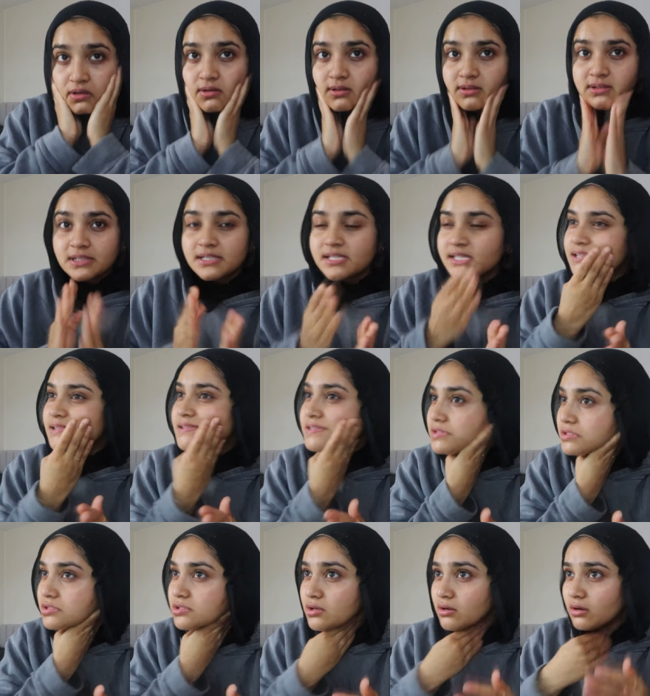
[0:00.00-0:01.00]
Listening
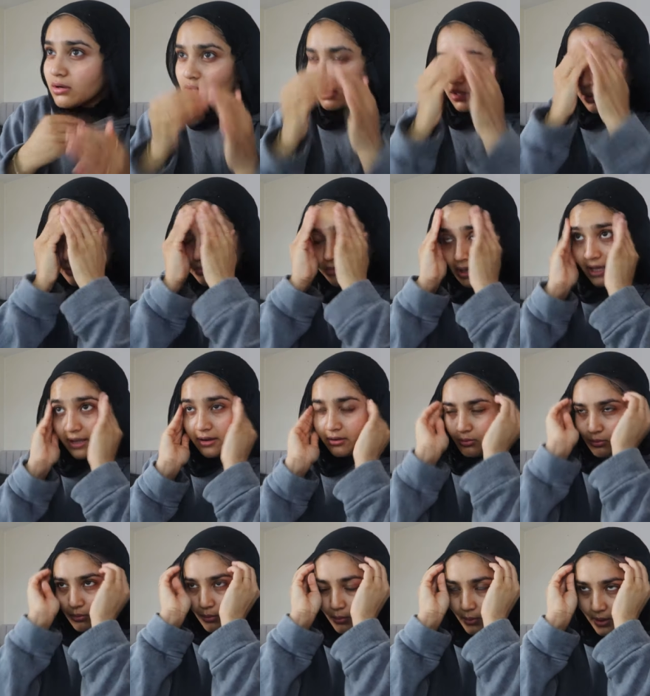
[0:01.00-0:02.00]
to your alarm like
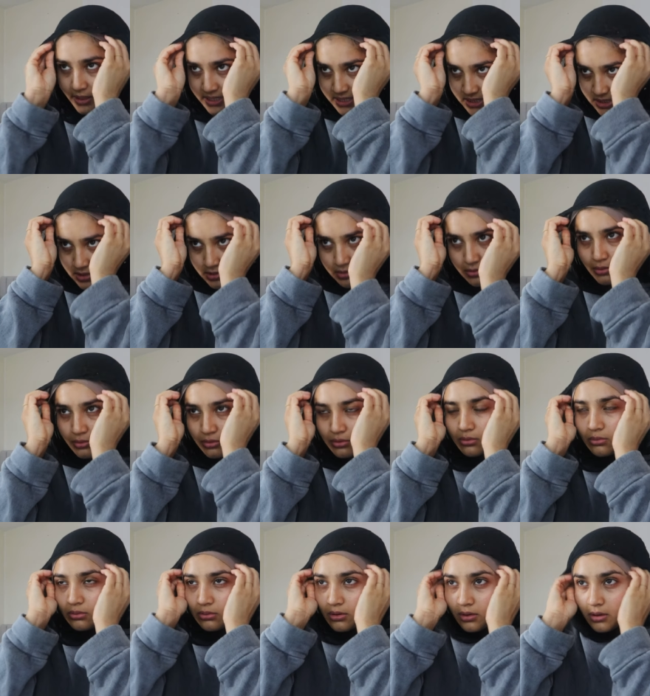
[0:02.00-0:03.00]
when it's not
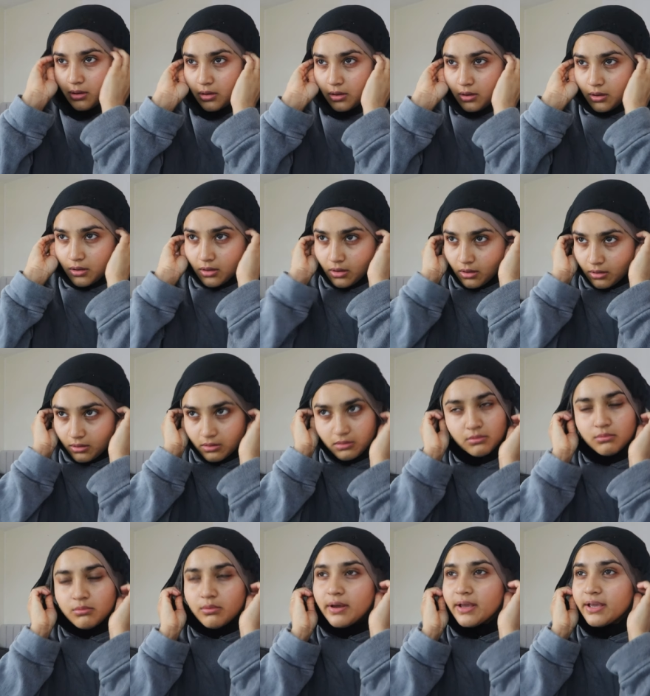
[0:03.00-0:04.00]
low
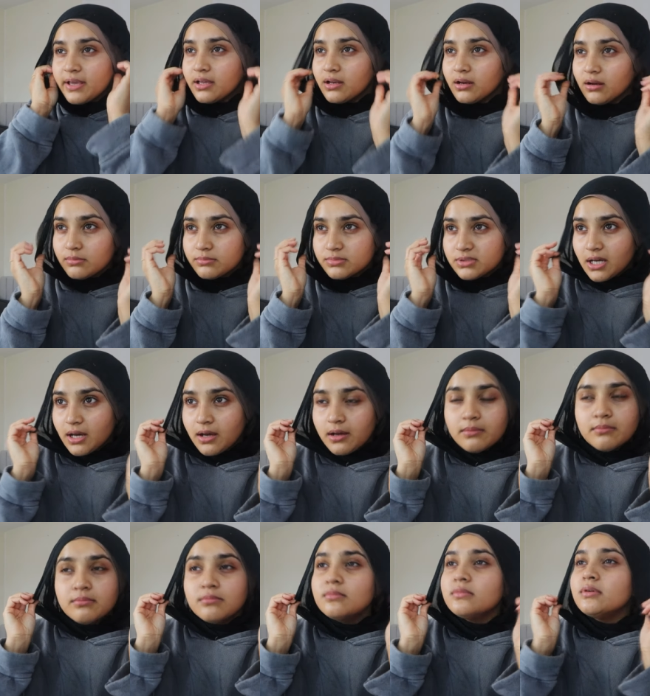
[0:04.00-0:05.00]
waking up
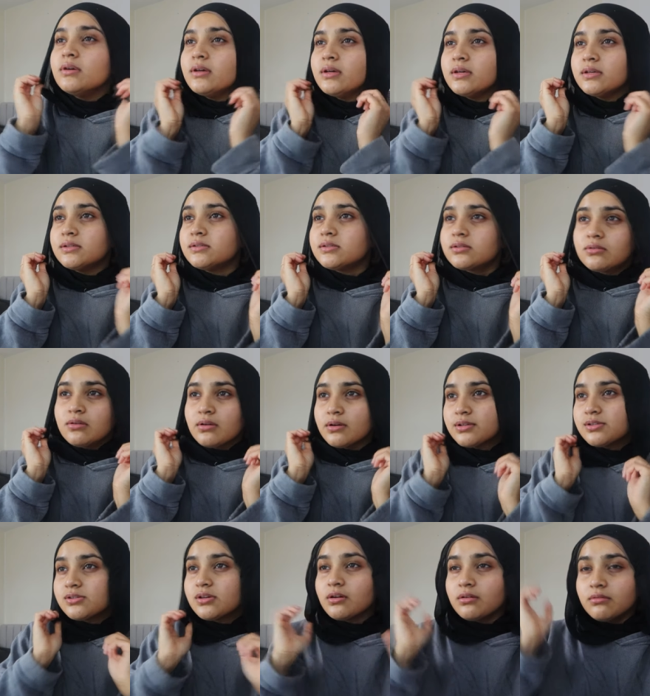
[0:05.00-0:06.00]
time. It is quite
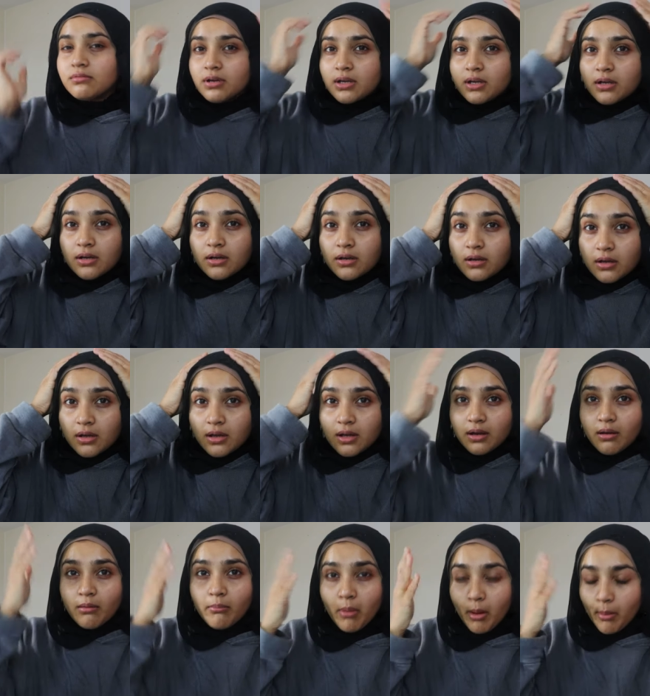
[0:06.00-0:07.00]
triggering.
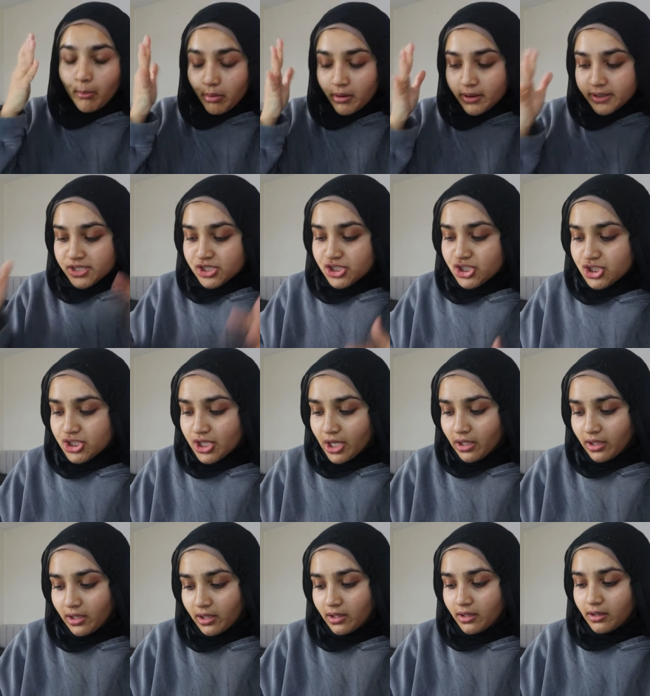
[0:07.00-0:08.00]
My brain is
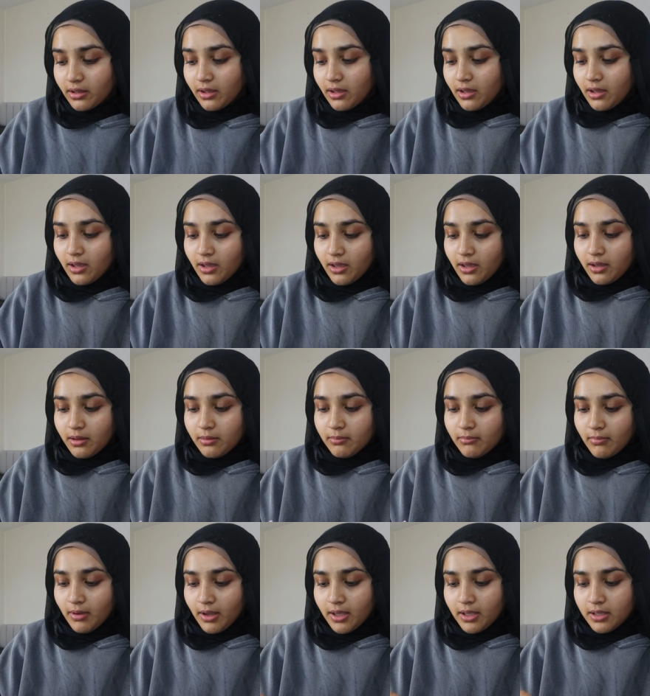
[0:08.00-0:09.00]
shaking.
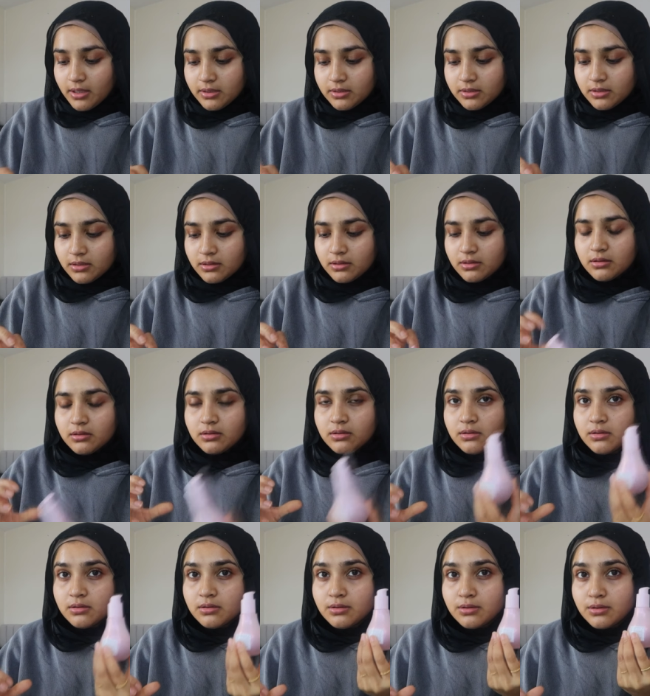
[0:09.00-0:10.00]
My head
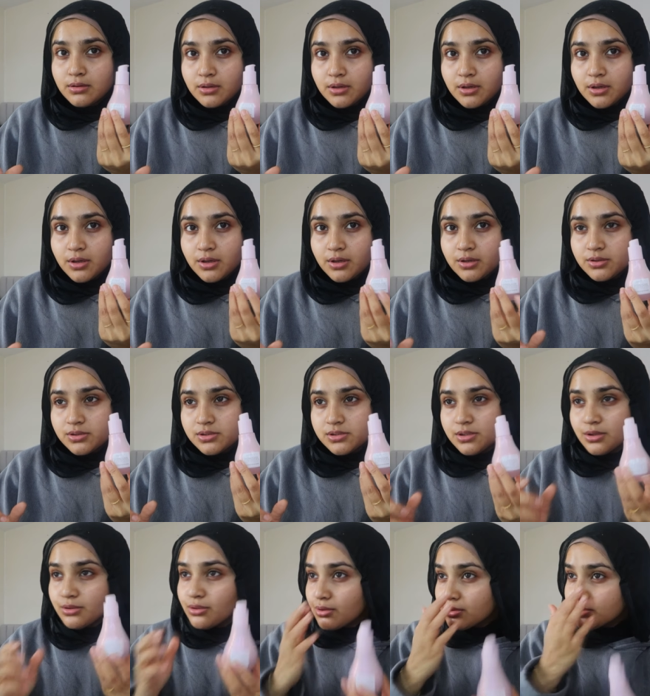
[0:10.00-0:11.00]

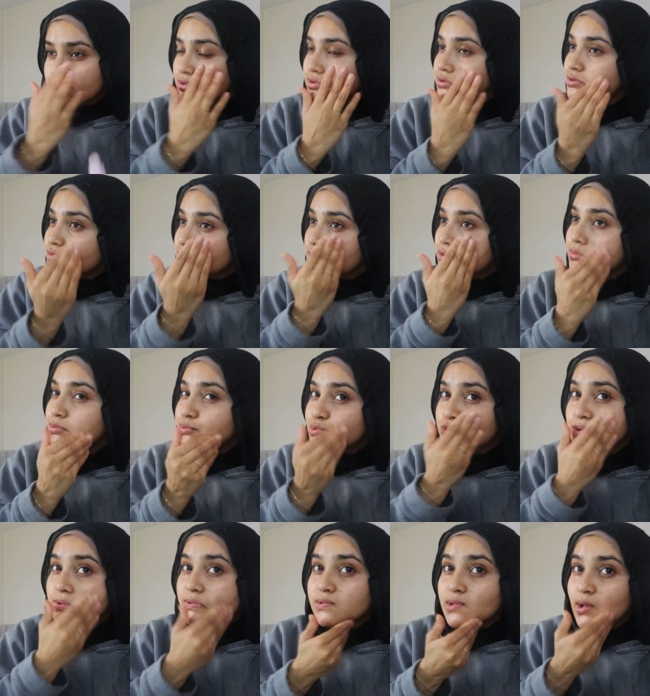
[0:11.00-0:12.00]
using the dew drops
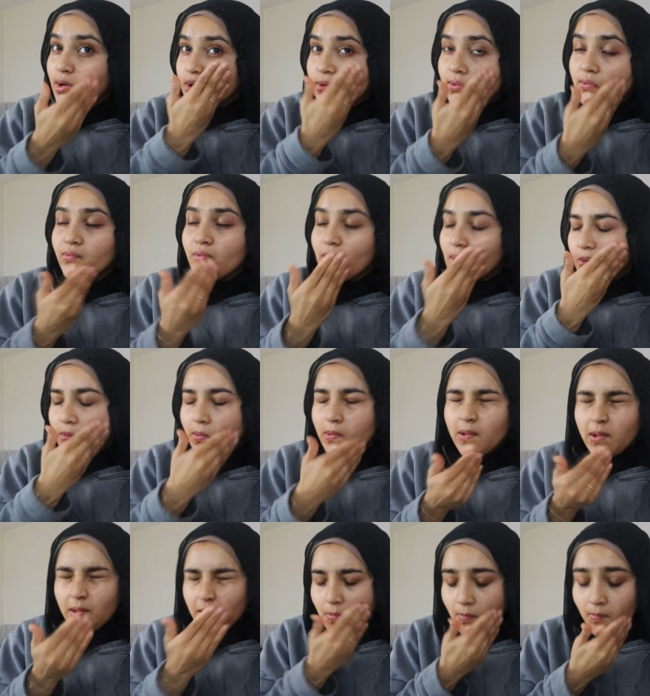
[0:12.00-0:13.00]
to start off because
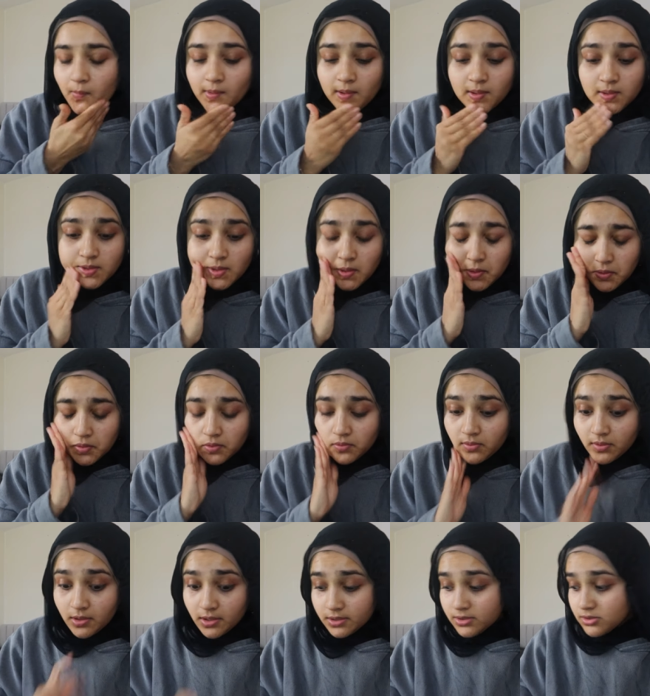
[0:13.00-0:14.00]
my skin is
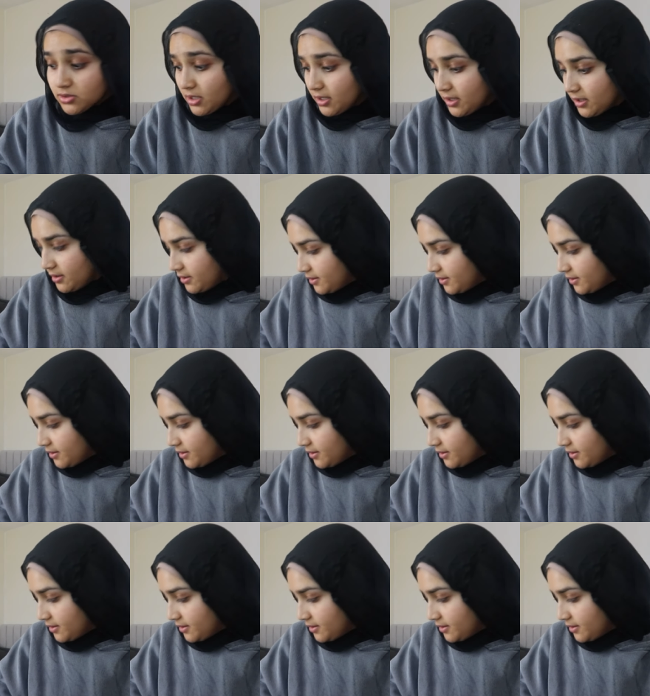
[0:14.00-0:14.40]
really dry.